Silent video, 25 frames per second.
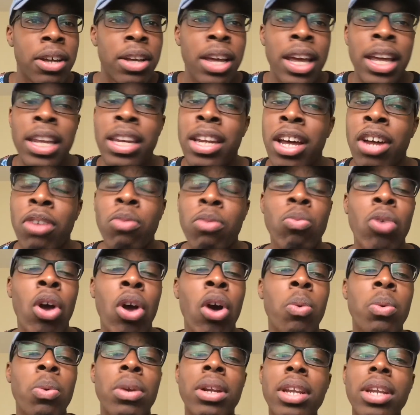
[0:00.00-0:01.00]
There ain't nothing
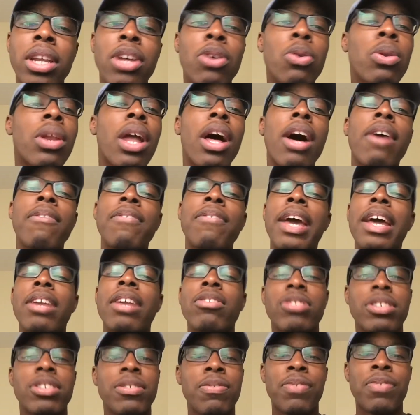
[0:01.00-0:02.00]
wrong with a little love
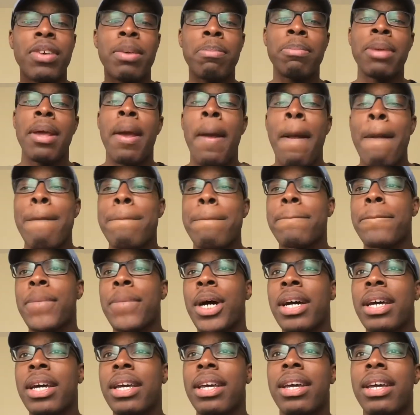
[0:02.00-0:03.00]
handles, you feel me?
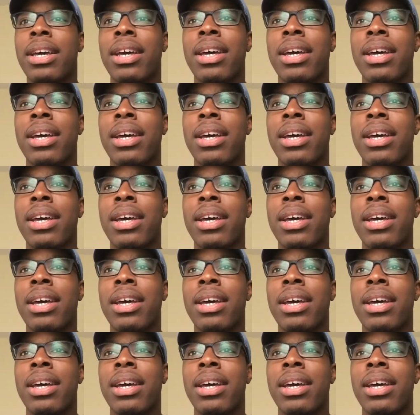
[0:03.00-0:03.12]
But